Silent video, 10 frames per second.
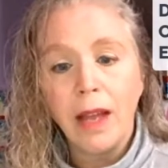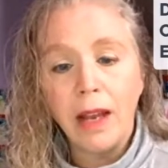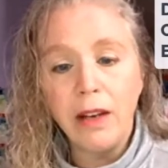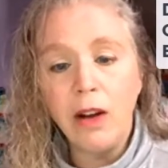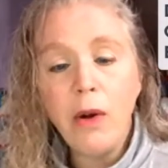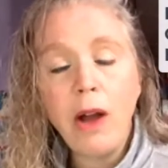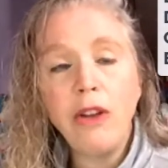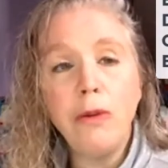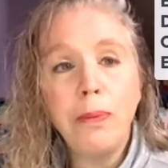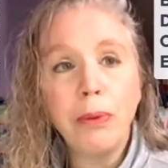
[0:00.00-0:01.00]
And you know how
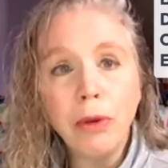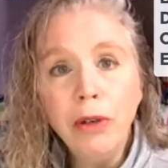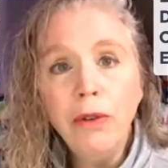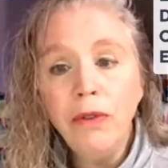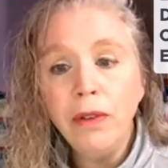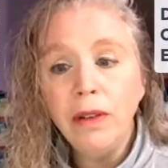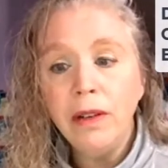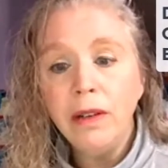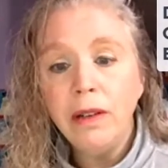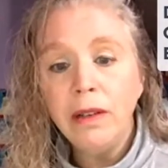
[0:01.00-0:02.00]
you prove
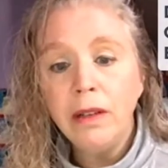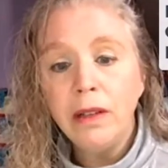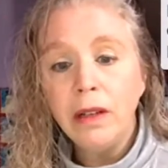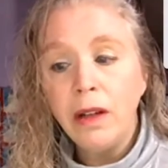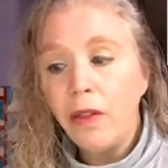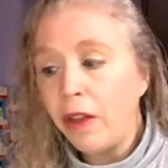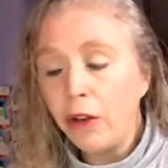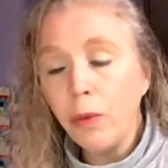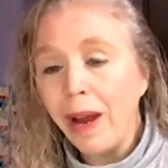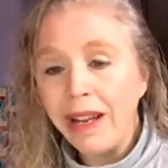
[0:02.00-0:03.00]
that
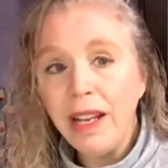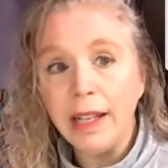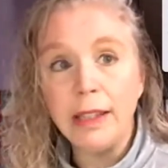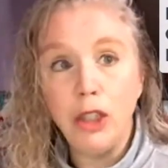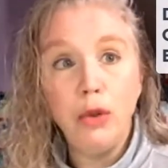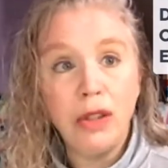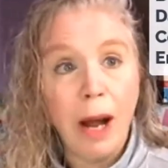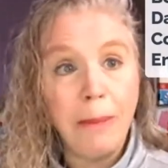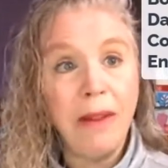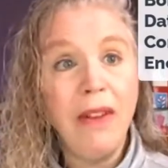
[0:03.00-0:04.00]
you're ready is you
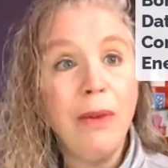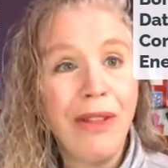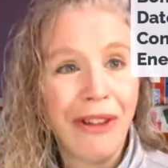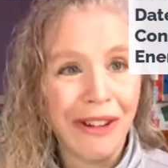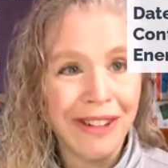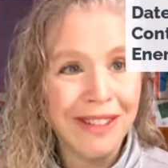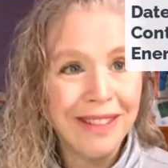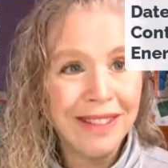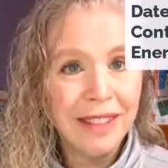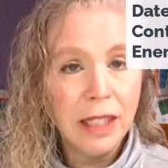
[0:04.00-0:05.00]
stop living with her.
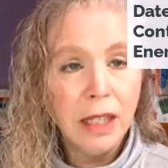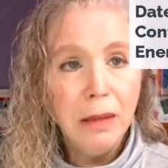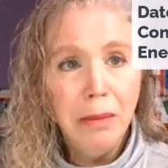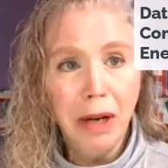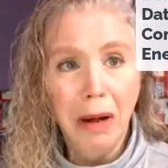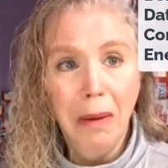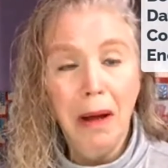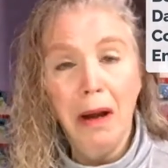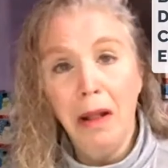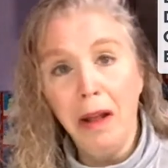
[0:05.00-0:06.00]
But
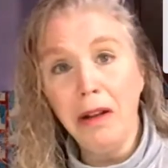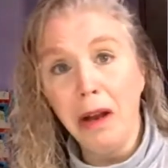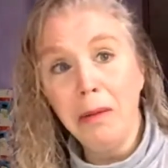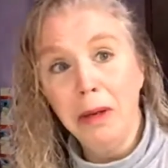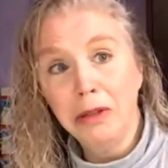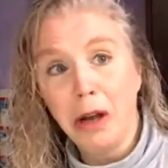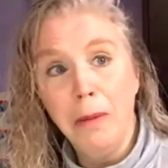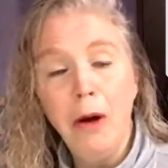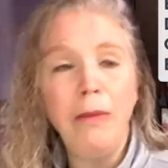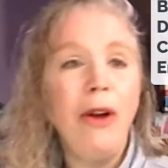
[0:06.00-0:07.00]
that means
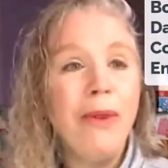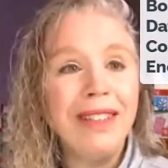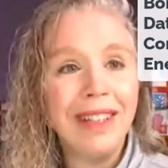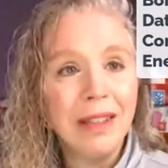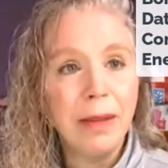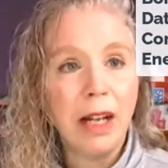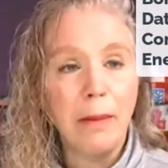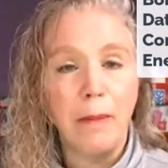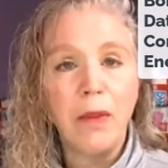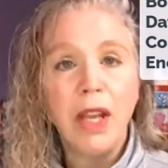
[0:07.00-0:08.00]
come home. No, it doesn't mean
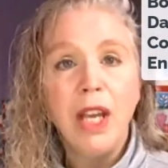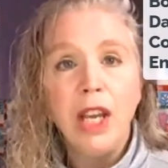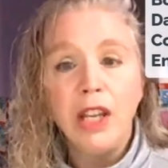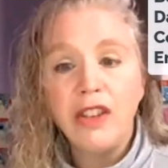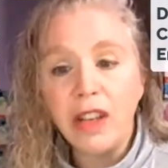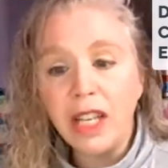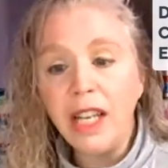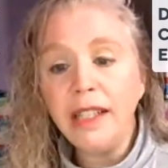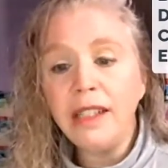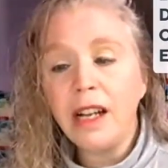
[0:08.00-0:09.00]
come home. To
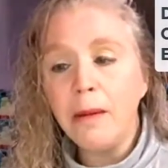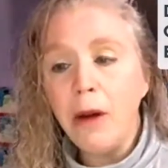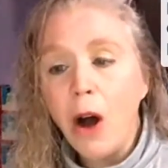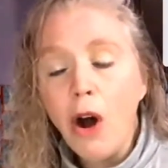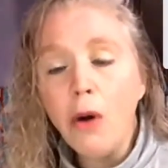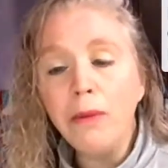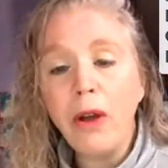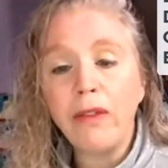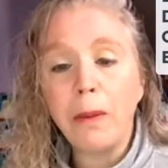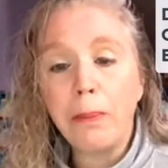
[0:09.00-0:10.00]
get to come home,
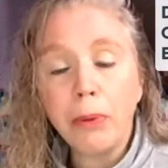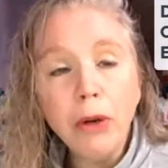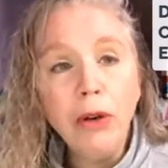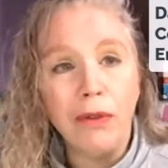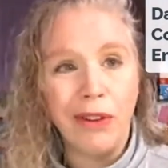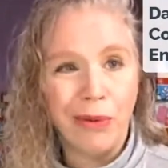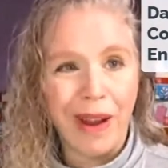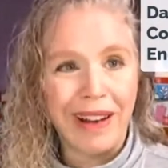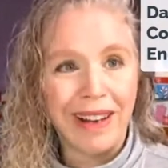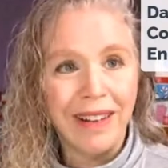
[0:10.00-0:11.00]
you have to prove you're
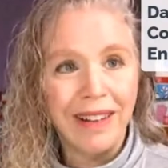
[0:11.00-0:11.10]
ready.